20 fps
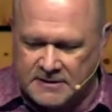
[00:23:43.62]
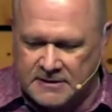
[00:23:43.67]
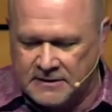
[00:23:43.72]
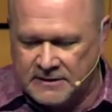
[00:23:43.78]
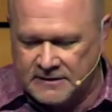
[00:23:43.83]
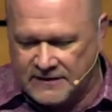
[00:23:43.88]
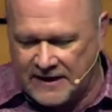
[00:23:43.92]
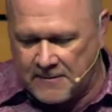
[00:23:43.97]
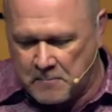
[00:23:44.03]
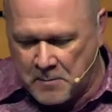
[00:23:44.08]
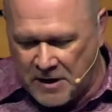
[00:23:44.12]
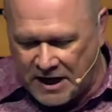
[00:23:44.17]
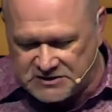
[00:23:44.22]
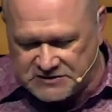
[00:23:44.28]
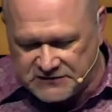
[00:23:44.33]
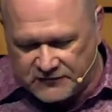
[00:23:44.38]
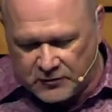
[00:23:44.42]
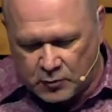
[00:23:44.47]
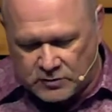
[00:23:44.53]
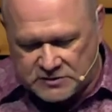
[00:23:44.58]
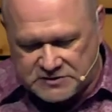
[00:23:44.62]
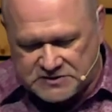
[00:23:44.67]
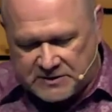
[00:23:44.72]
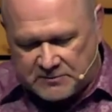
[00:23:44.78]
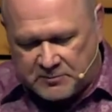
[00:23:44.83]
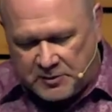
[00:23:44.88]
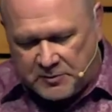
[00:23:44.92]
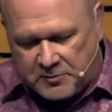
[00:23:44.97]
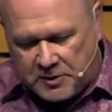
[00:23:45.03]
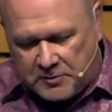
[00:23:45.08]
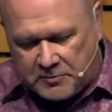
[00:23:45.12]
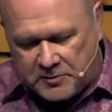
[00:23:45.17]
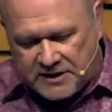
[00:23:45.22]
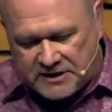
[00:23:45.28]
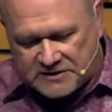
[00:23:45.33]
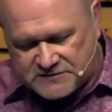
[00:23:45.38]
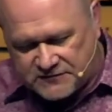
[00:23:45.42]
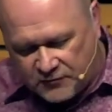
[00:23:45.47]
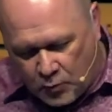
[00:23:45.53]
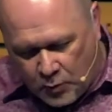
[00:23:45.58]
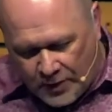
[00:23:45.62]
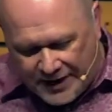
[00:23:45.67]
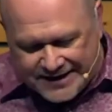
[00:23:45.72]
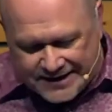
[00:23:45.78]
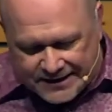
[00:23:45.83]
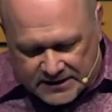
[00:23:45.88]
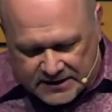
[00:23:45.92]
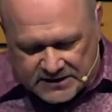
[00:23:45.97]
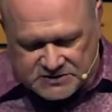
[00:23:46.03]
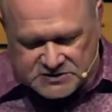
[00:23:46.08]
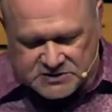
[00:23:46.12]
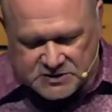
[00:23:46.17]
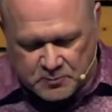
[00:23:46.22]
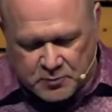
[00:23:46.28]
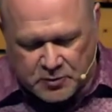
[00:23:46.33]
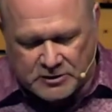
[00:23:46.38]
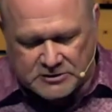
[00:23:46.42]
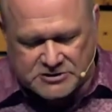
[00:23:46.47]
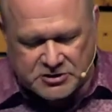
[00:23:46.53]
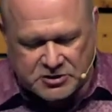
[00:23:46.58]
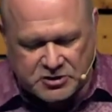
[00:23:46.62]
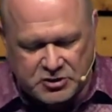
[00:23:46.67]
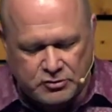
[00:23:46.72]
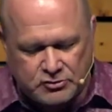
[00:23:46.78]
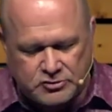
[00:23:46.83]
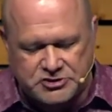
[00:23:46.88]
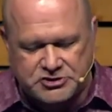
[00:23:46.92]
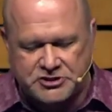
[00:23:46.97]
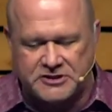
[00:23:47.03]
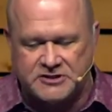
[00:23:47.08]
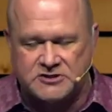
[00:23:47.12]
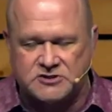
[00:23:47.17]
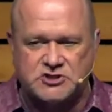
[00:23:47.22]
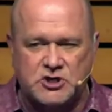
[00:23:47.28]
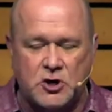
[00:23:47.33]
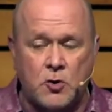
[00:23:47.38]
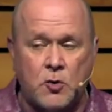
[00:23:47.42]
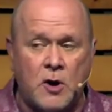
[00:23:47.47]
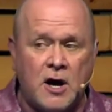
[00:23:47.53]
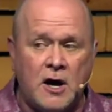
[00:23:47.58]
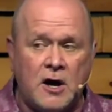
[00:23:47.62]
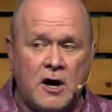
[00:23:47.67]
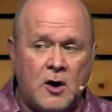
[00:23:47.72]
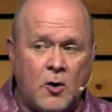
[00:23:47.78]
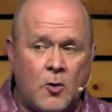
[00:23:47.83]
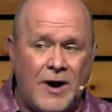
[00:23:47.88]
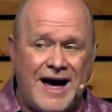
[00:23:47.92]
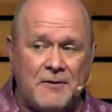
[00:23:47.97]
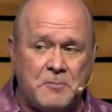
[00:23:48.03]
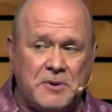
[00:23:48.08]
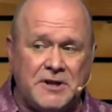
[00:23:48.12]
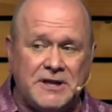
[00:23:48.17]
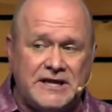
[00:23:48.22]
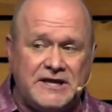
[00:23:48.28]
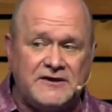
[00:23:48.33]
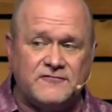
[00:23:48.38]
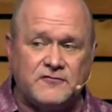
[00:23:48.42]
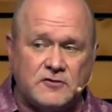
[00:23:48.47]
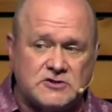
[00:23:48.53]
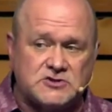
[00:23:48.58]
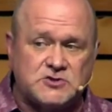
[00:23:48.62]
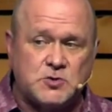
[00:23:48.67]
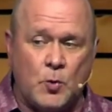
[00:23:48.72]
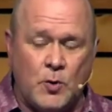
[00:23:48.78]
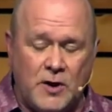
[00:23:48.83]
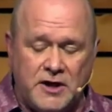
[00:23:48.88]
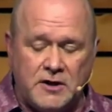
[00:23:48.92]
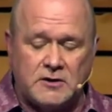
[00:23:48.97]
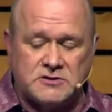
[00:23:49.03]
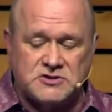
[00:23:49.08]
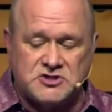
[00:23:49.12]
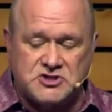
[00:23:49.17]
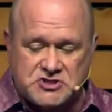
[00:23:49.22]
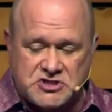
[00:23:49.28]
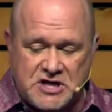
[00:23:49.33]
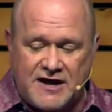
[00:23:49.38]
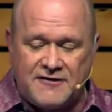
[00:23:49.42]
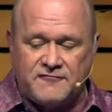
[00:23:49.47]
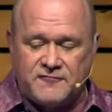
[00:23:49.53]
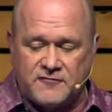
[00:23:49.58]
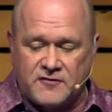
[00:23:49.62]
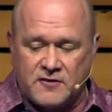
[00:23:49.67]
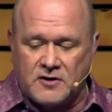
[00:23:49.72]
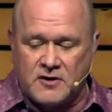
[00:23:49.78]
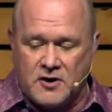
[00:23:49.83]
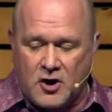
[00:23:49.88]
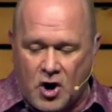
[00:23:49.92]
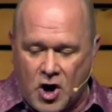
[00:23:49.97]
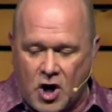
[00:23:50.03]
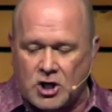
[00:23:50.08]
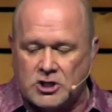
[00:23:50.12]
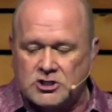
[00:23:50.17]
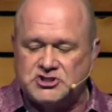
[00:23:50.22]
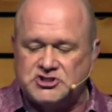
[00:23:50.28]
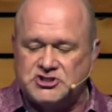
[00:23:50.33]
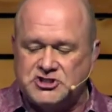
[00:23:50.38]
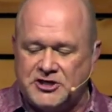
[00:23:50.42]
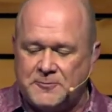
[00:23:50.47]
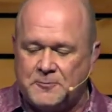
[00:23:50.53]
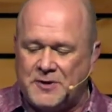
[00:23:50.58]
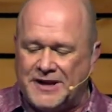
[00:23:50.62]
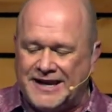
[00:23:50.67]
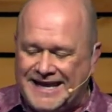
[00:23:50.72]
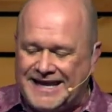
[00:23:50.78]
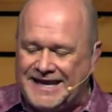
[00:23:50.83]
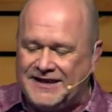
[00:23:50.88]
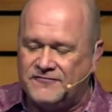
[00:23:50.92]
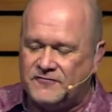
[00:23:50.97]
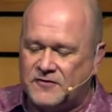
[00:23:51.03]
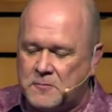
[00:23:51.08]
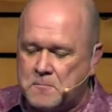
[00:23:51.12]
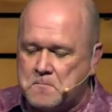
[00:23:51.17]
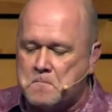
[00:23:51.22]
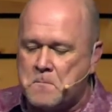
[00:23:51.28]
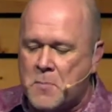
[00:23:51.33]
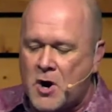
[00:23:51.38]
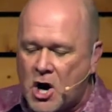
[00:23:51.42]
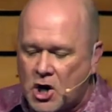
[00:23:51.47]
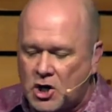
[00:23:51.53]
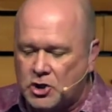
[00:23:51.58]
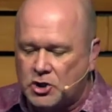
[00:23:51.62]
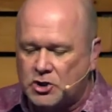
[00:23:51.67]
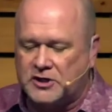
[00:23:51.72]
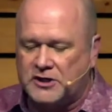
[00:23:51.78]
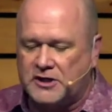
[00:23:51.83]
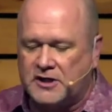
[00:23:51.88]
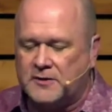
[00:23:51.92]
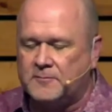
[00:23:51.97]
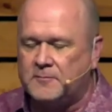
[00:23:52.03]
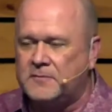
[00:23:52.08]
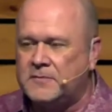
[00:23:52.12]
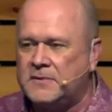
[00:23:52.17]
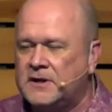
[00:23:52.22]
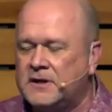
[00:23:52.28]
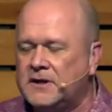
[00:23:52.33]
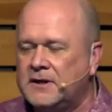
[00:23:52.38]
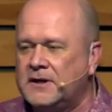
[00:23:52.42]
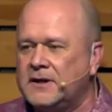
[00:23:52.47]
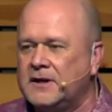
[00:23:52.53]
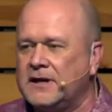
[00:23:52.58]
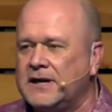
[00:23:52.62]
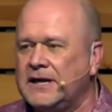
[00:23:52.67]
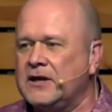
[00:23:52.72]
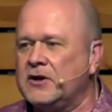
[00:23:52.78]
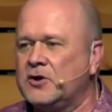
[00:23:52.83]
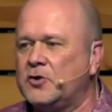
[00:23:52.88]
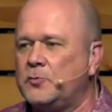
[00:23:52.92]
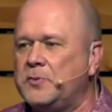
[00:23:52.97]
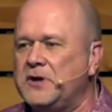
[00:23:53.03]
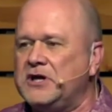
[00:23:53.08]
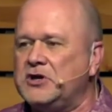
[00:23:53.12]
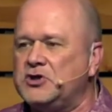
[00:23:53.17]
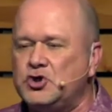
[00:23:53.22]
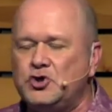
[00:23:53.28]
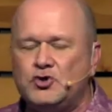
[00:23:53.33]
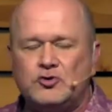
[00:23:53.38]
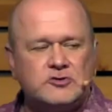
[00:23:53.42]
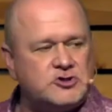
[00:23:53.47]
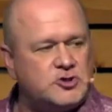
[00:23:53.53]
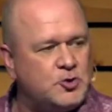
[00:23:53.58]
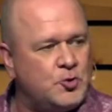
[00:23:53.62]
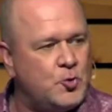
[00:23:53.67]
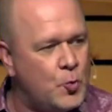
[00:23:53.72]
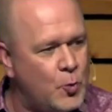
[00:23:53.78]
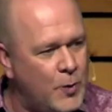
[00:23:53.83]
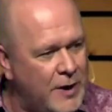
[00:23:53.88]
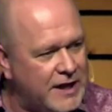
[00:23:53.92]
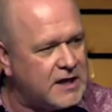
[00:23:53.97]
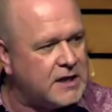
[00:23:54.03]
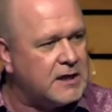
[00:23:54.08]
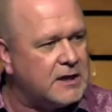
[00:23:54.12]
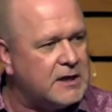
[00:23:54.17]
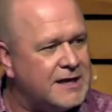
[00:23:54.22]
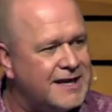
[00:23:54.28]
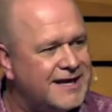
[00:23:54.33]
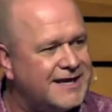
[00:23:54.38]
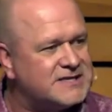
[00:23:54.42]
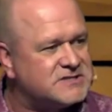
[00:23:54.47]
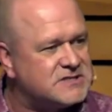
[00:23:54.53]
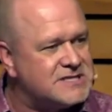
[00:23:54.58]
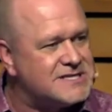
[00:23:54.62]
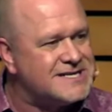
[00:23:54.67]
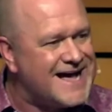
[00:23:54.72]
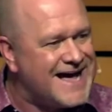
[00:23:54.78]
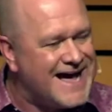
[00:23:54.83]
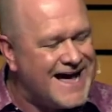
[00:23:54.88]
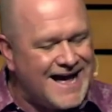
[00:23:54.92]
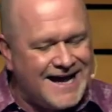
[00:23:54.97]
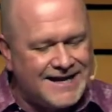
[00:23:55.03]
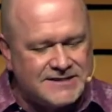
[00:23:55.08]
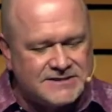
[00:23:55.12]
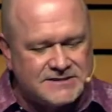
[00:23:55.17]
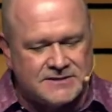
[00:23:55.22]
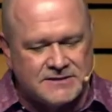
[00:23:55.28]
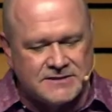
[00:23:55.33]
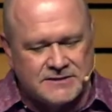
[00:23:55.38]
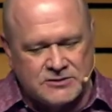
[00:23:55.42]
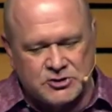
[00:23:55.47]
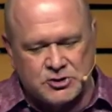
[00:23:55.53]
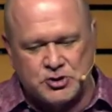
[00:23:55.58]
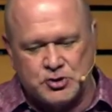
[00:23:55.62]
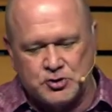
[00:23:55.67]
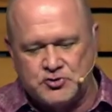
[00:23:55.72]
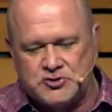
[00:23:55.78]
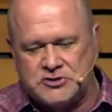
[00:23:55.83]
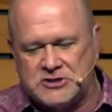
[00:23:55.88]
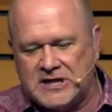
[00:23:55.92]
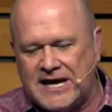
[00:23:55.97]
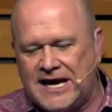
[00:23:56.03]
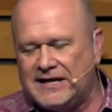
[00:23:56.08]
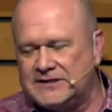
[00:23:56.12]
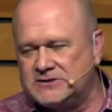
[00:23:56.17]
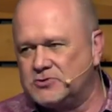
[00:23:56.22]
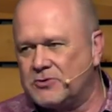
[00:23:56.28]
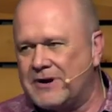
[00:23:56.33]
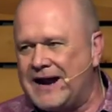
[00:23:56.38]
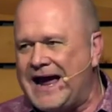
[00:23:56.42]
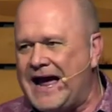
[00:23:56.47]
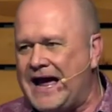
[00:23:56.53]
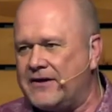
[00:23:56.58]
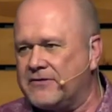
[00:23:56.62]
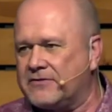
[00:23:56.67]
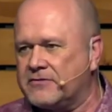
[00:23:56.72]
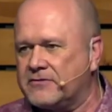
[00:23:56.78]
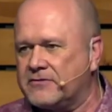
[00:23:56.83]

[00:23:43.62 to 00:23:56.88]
That much of it will simply be because of wickedness and persecution. And so while believers will suffer hardship and even martyrdom, it'll be due to wickedness, not due to God's wrath.